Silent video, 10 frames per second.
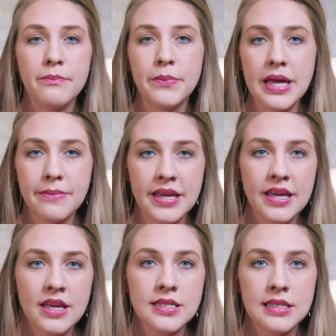
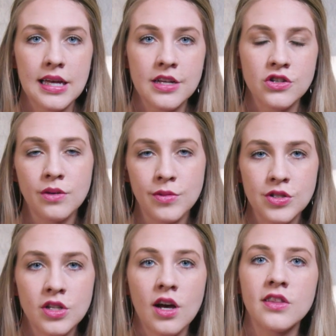baby slash
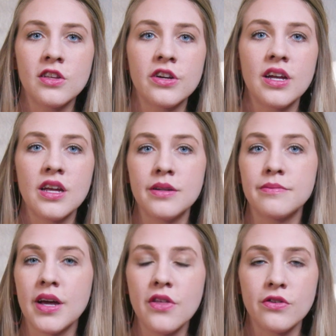almost toddler
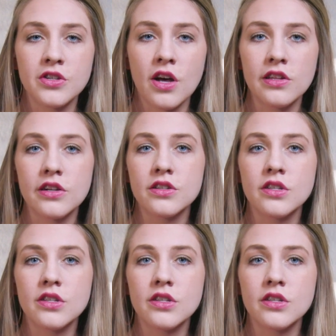and my other toddler.